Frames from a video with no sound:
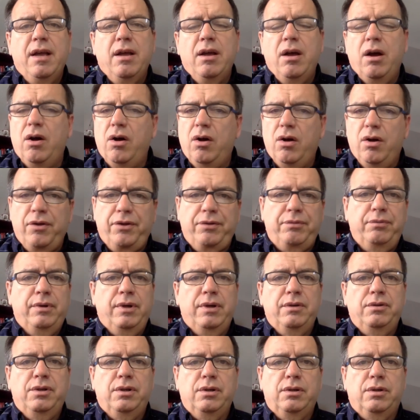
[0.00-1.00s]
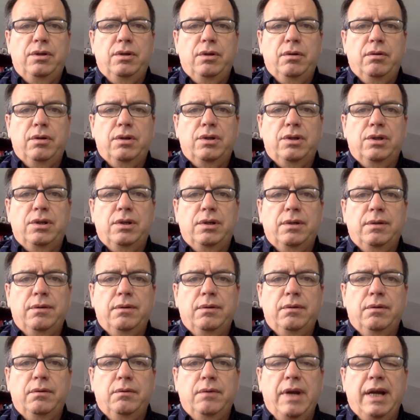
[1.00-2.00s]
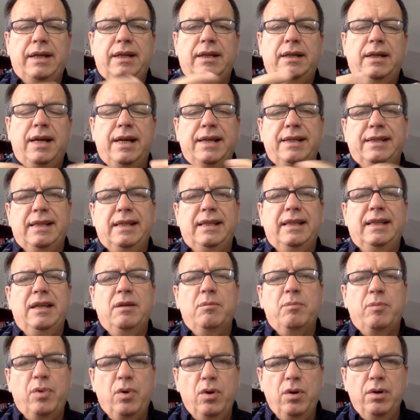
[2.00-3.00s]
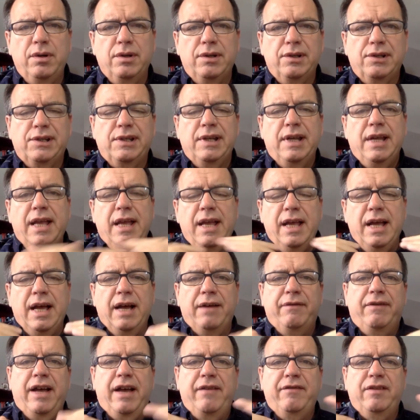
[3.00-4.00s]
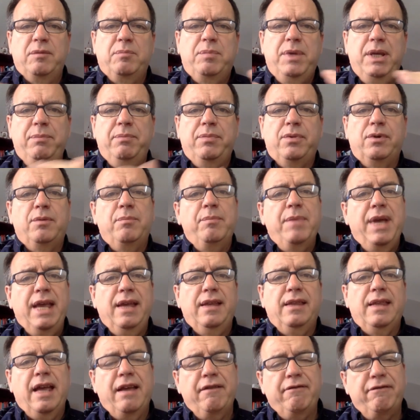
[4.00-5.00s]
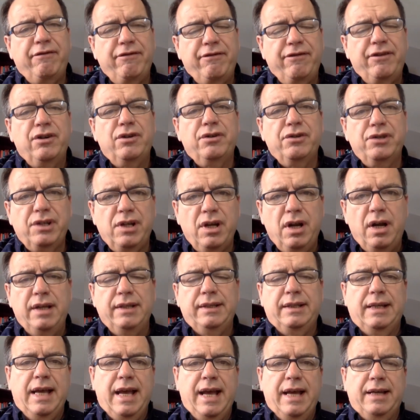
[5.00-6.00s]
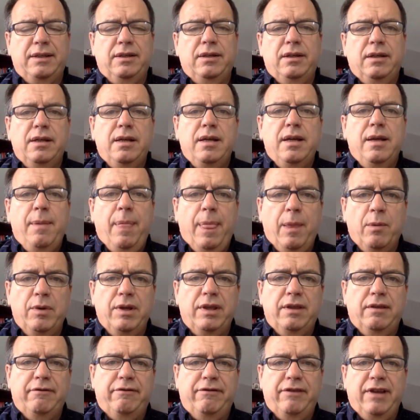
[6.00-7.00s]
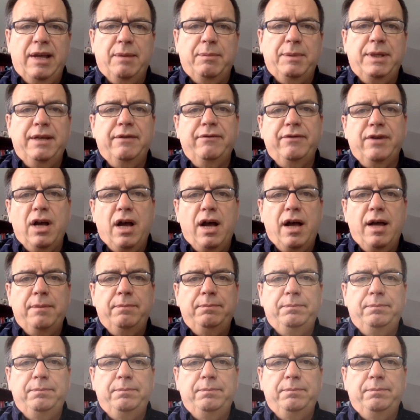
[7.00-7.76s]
all throughout your church, recognizing the importance of having people make that first contact with the family of God.